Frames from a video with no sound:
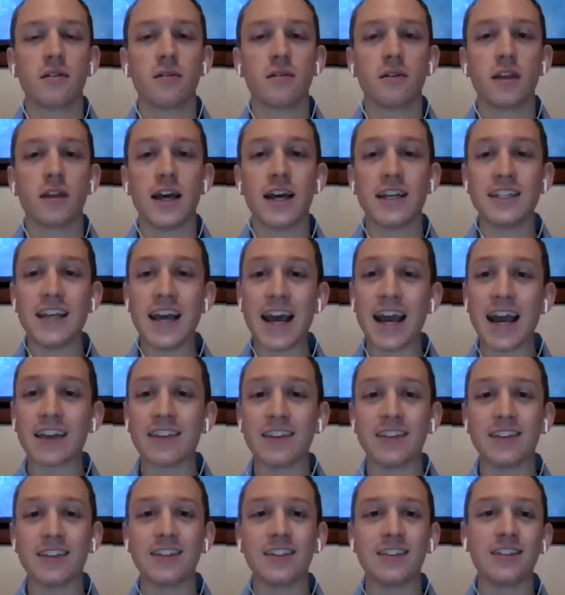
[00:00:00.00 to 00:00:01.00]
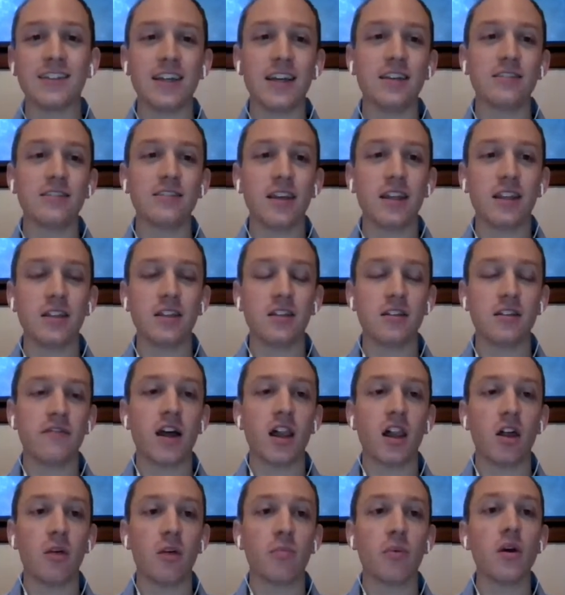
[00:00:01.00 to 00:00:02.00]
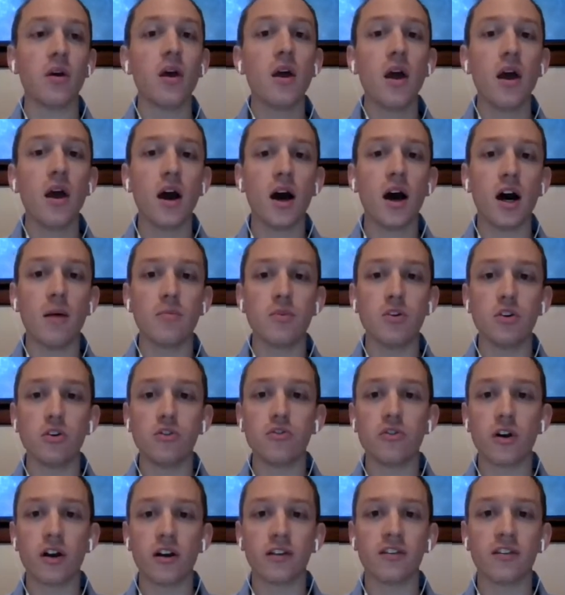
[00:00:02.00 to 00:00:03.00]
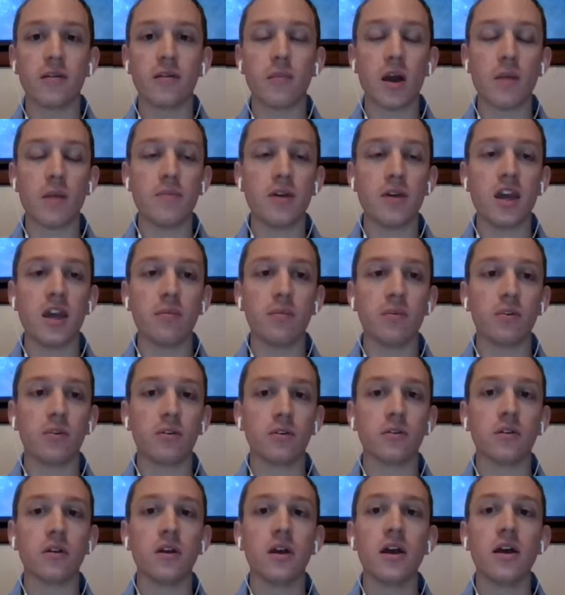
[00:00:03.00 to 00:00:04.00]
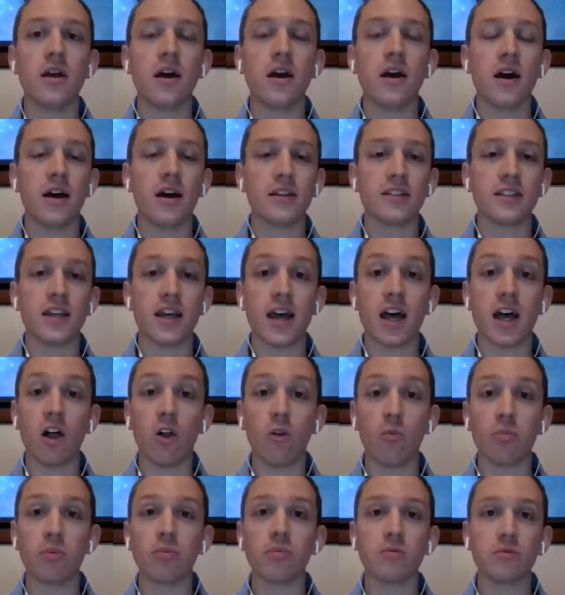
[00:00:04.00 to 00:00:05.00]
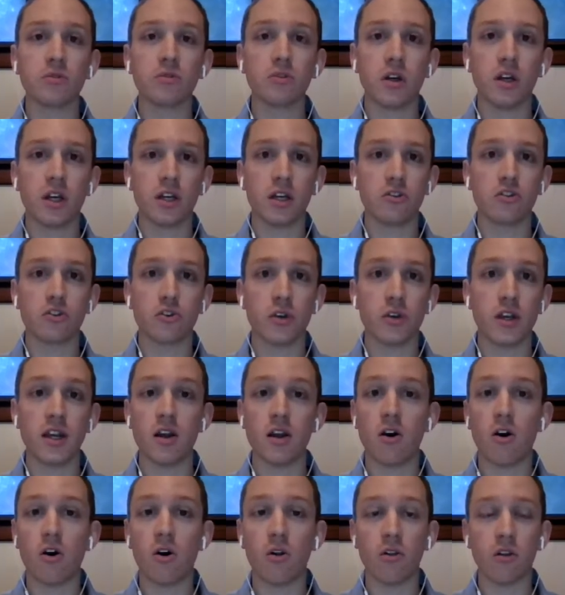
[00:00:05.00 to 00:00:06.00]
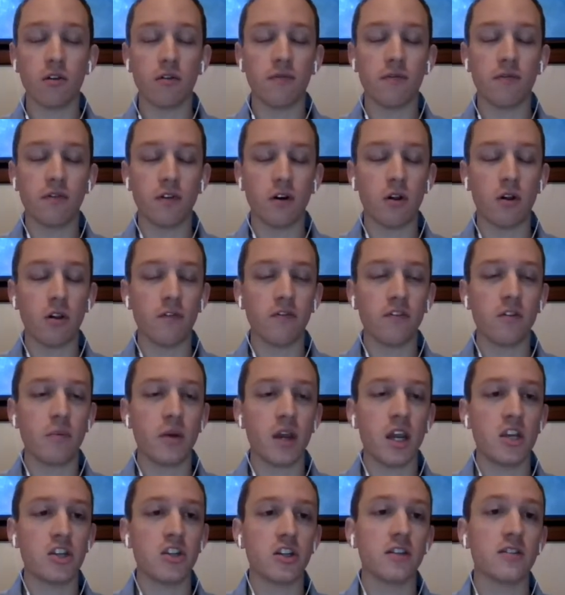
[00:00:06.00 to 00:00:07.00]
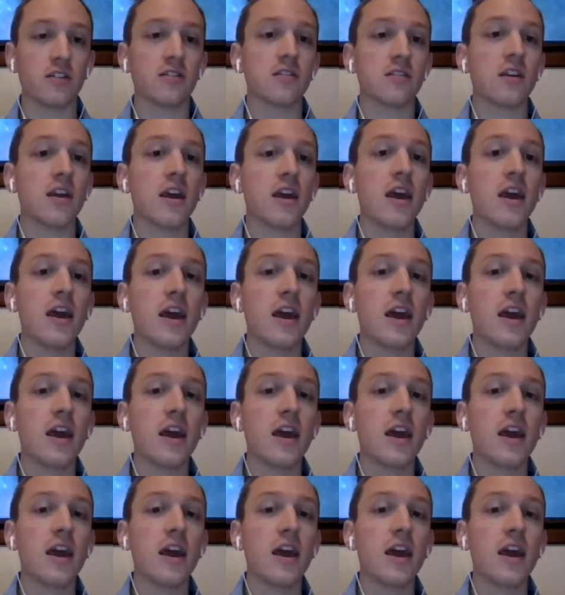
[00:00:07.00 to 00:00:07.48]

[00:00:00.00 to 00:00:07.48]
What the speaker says: attack this disease and develop new drugs that might be able to help treat all of the patients.